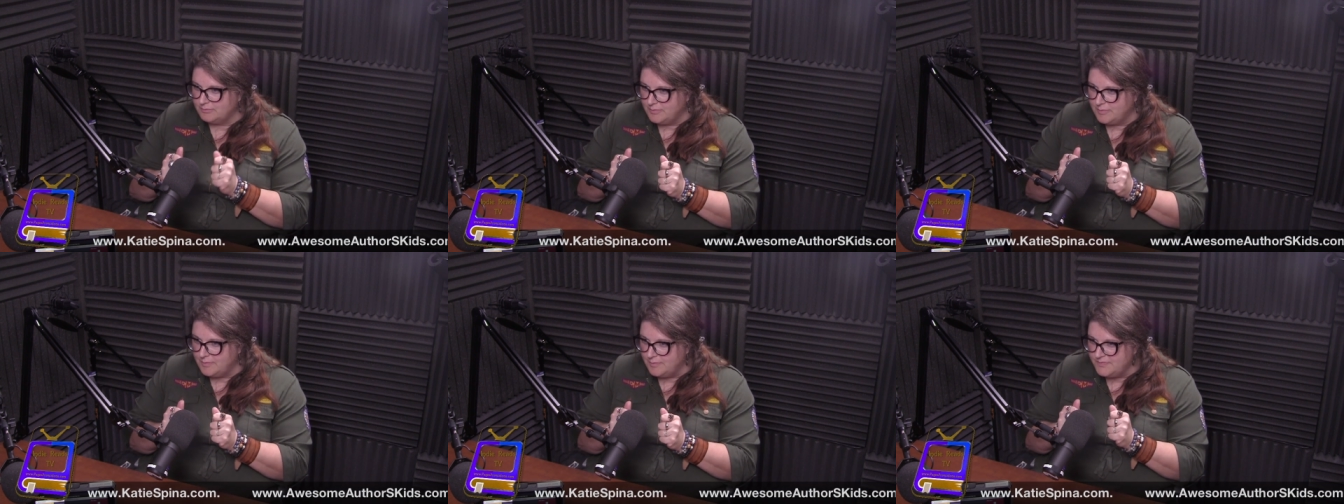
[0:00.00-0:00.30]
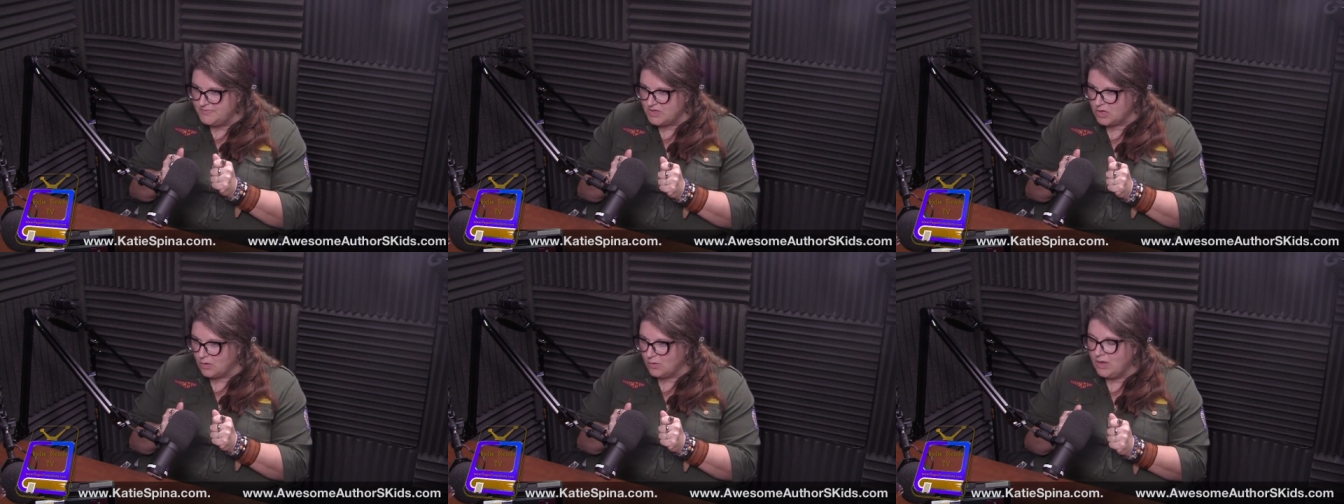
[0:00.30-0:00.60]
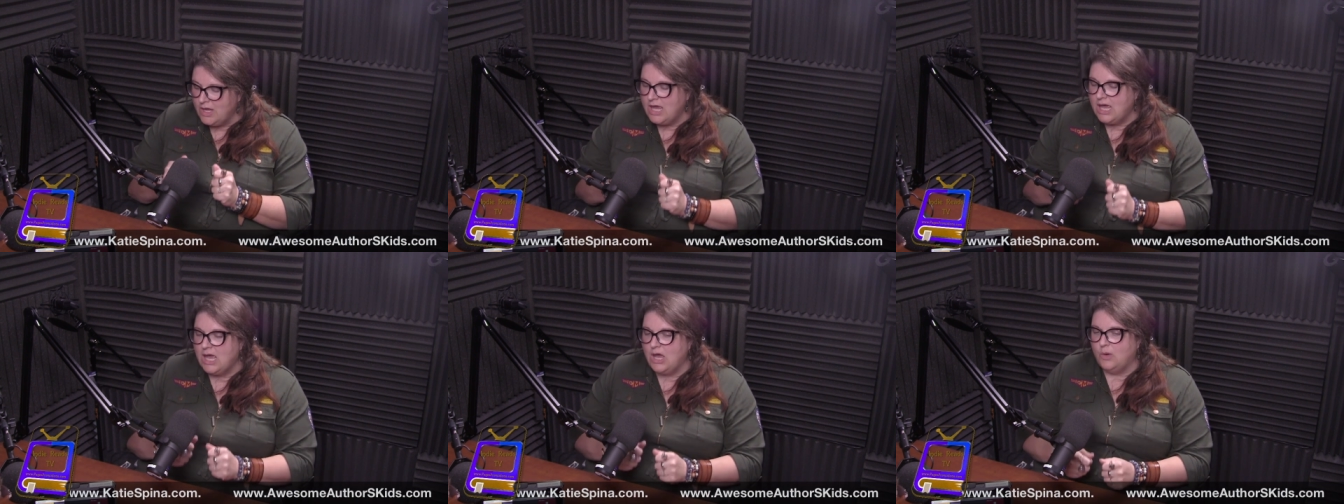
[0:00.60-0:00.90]
Right. You know,
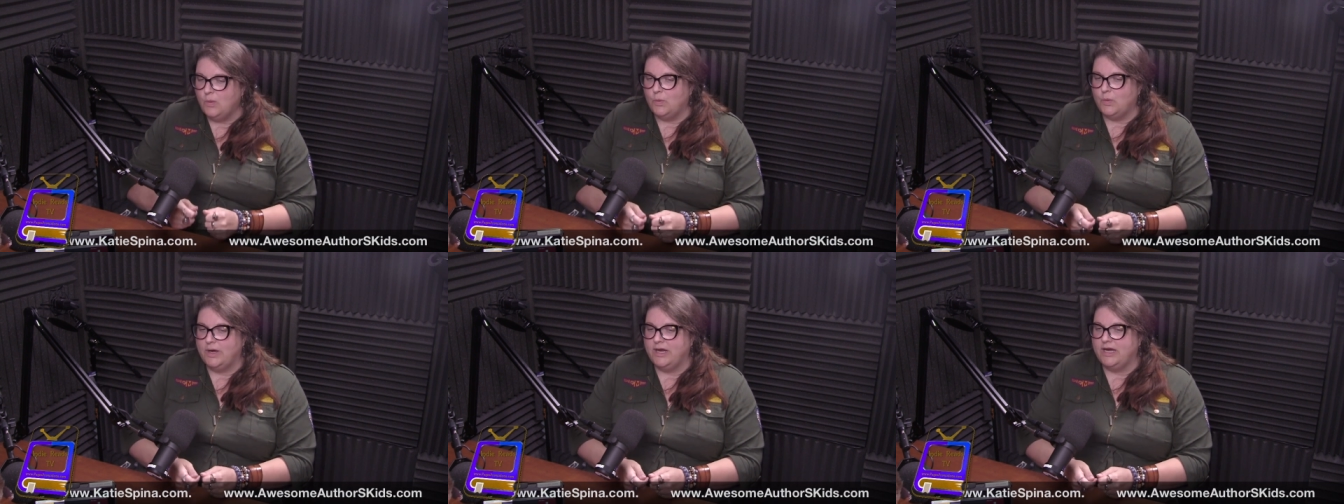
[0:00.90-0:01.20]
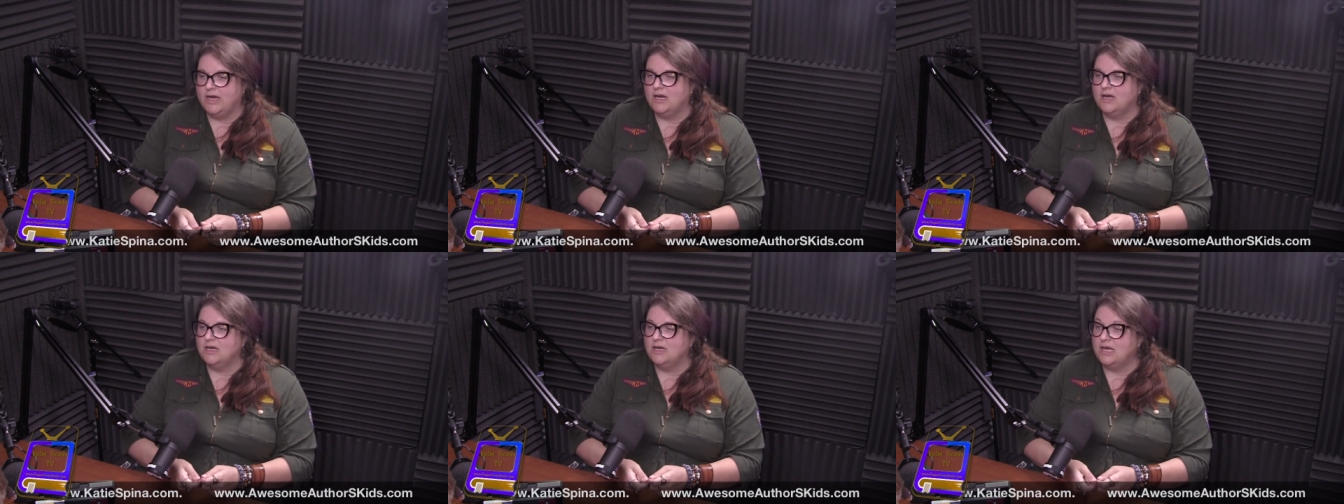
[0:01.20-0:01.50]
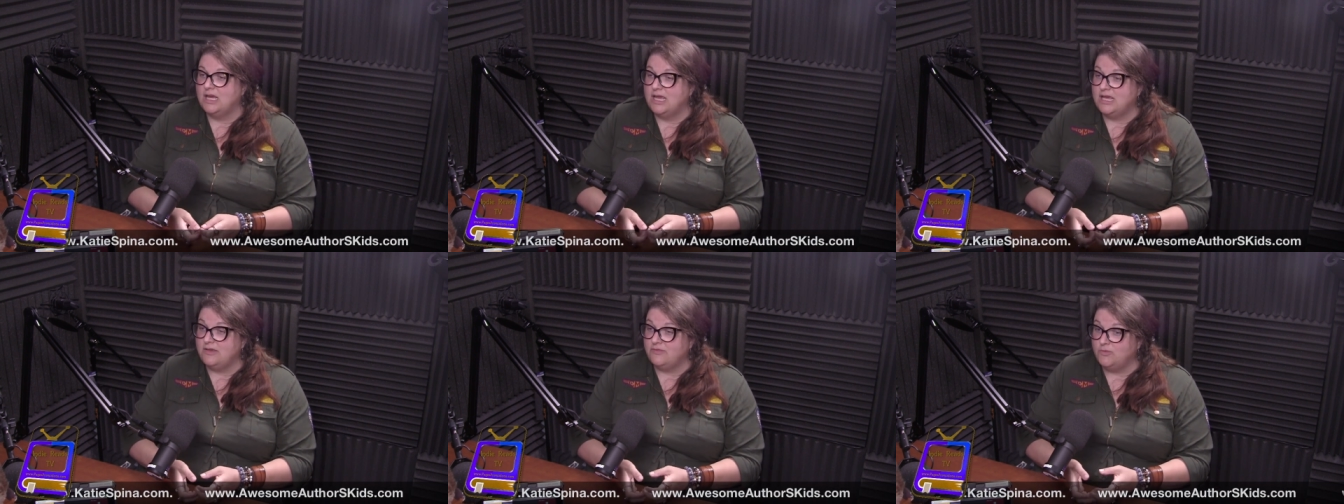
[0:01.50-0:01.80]
right. where
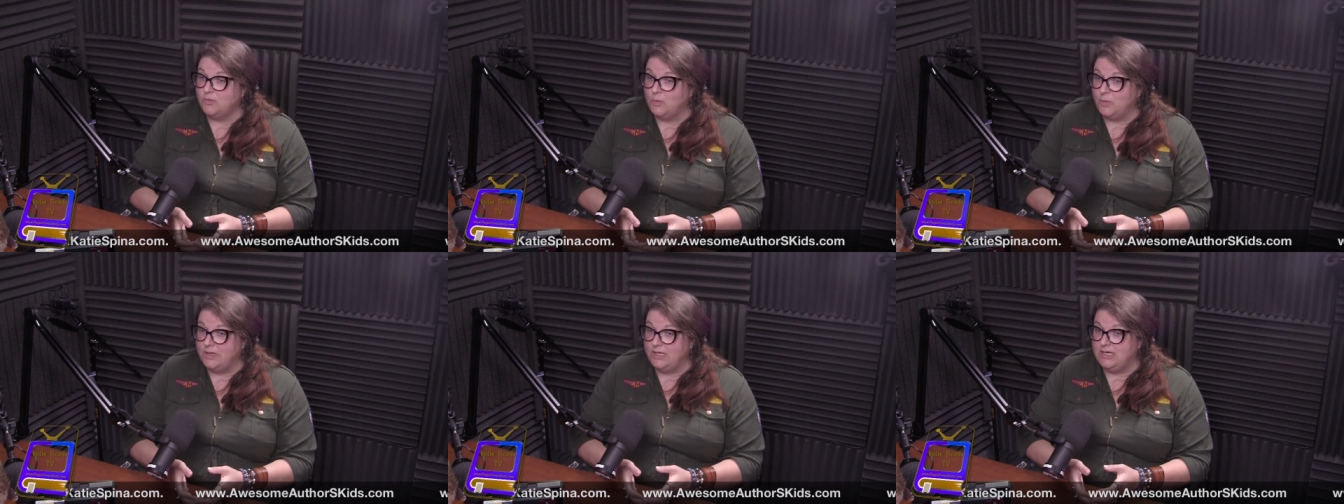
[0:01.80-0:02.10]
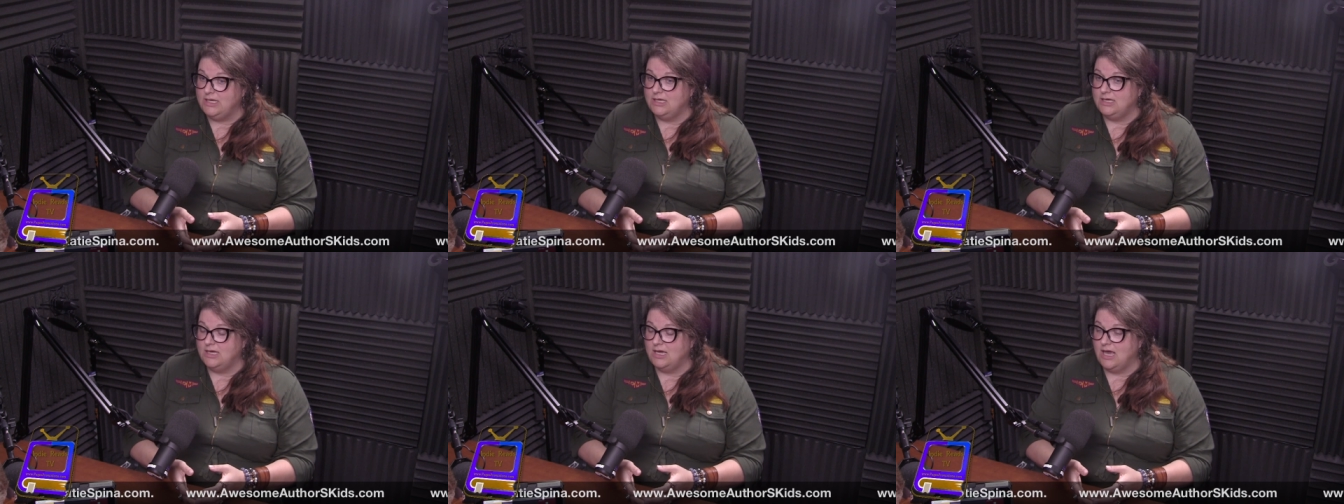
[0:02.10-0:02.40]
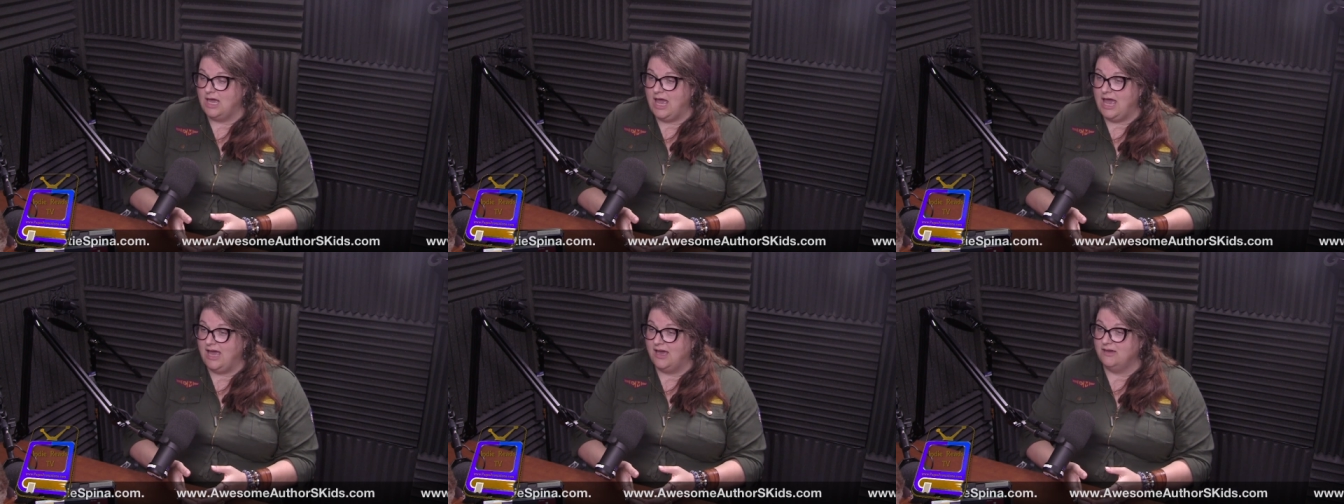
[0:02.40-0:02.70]
if we
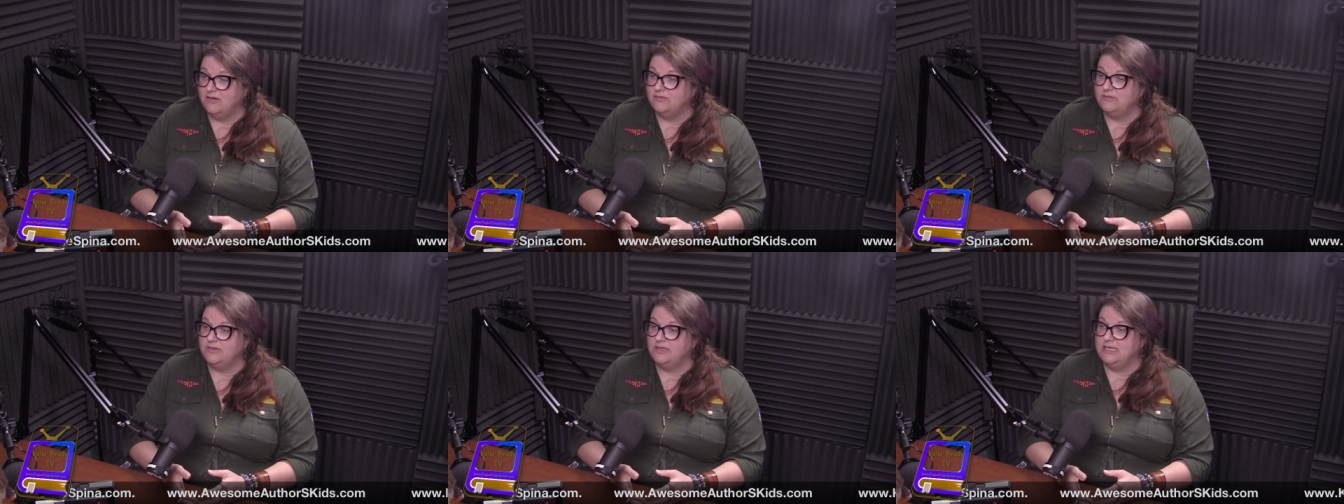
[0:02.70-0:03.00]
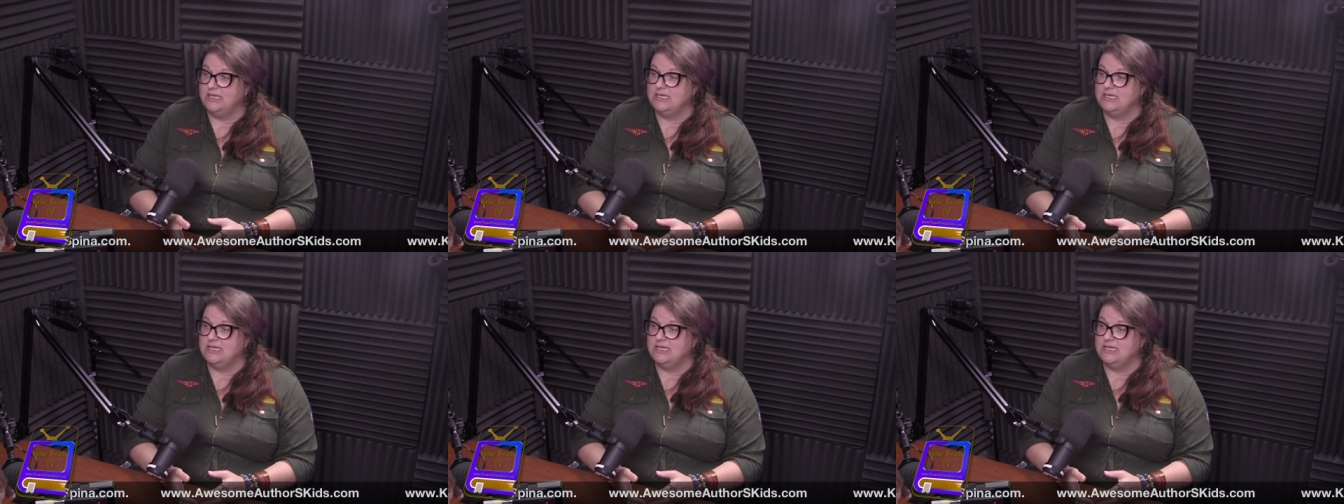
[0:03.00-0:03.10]
have